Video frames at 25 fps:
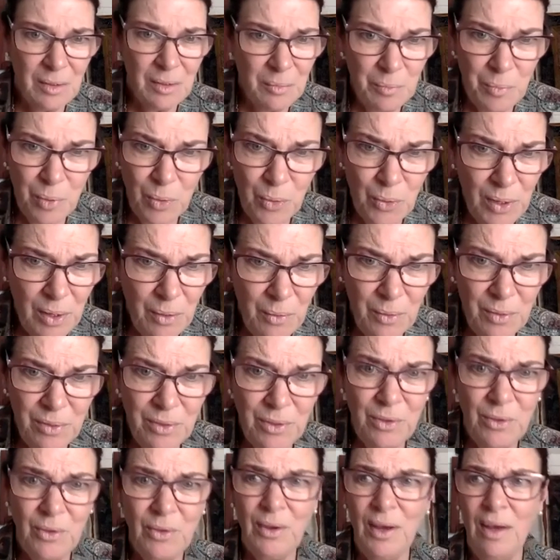boy
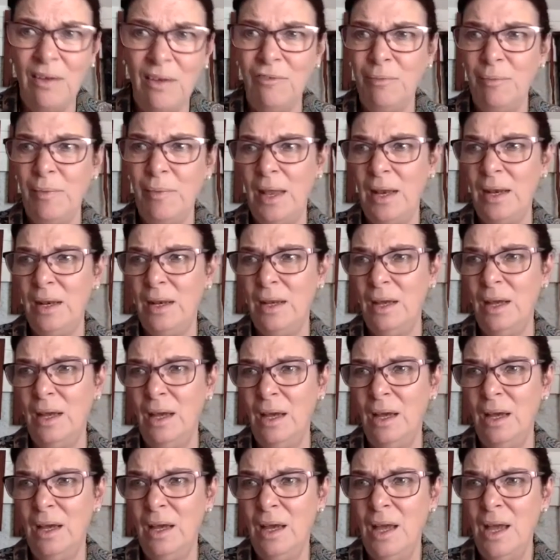with you. I've met
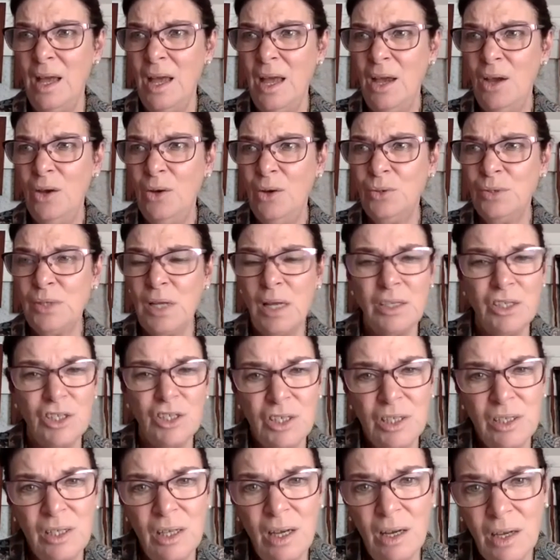who
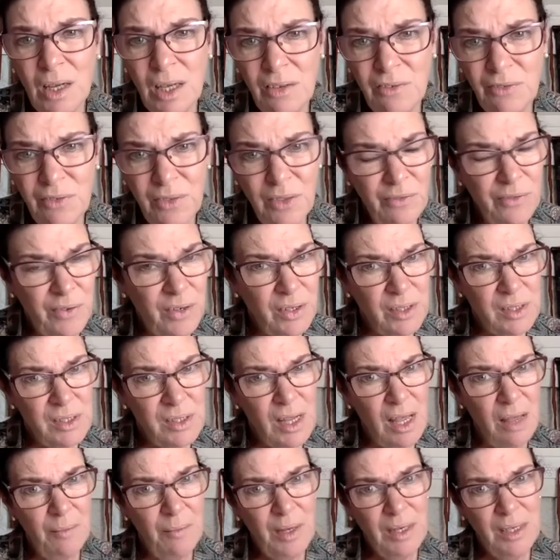touched a donkey for the first
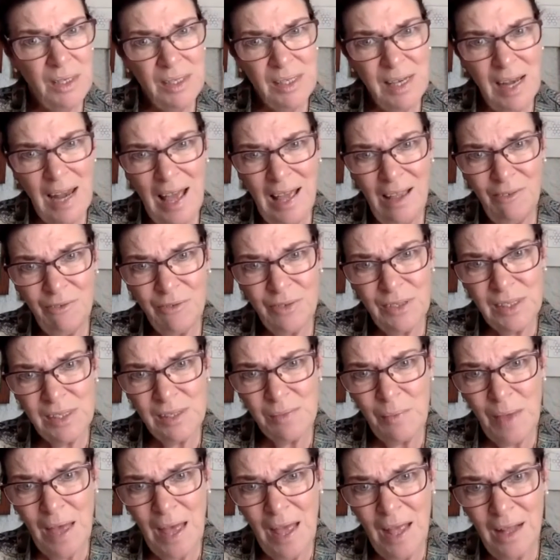time in his life and
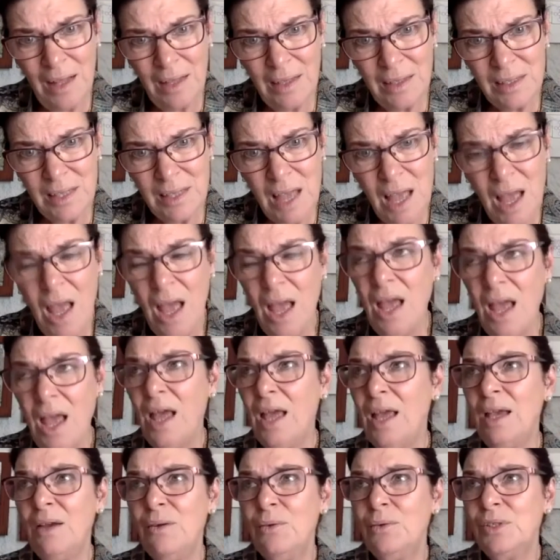smiled.
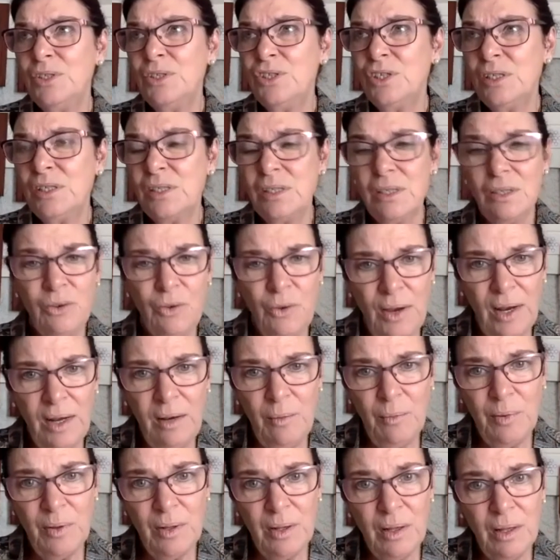It was just
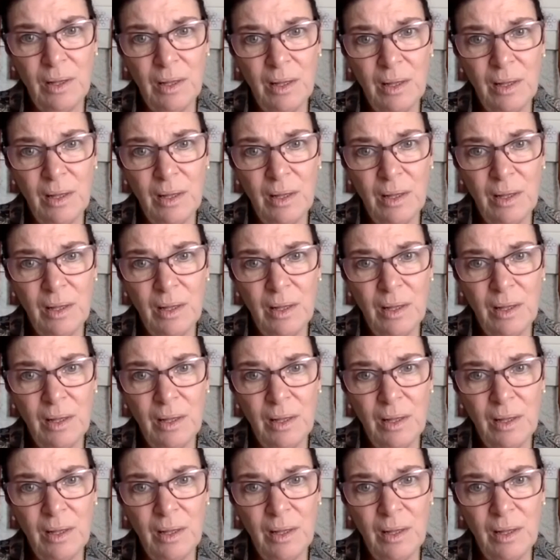incredible.